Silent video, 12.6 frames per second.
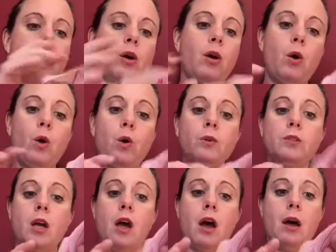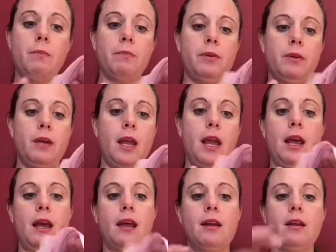the whole top
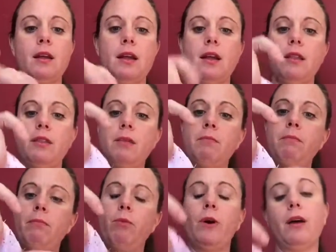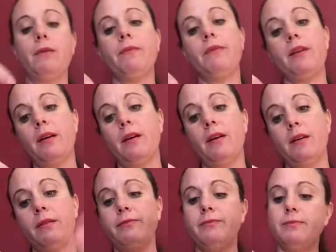and
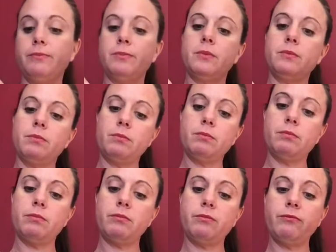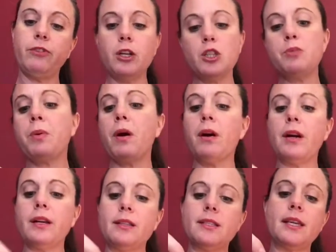the first
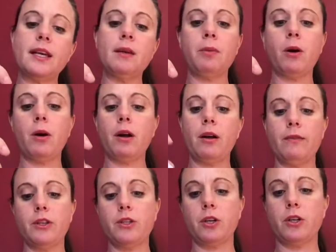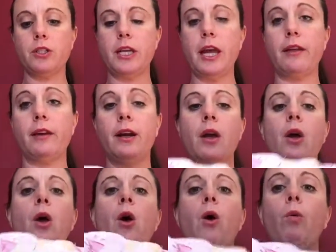part and the second part of the skirt together.
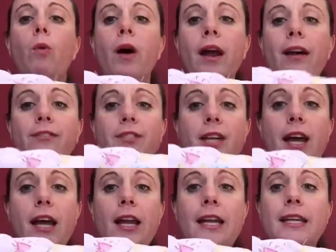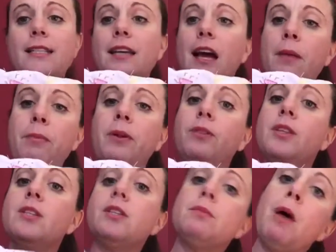What I've done is I put
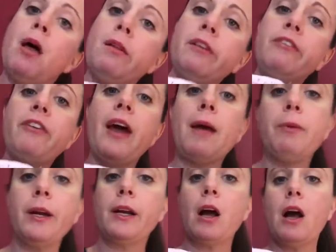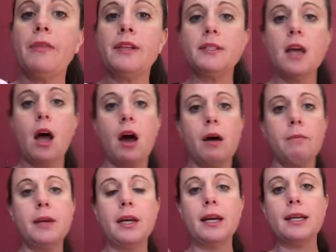the smaller fabric on the top
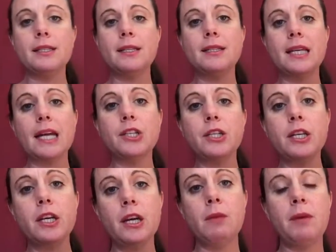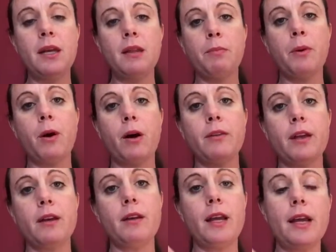because it's actually going to be the part
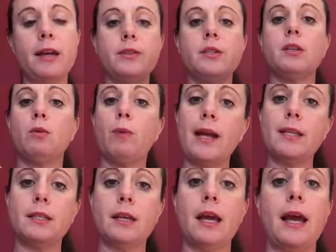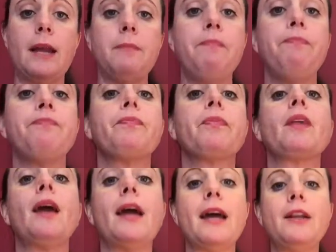that hits the waistline,
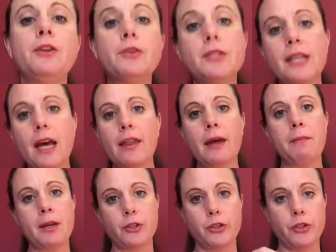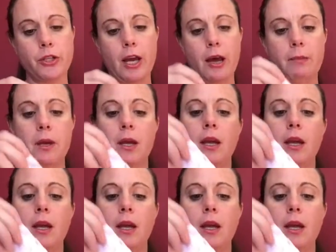and you'll see how that measures up.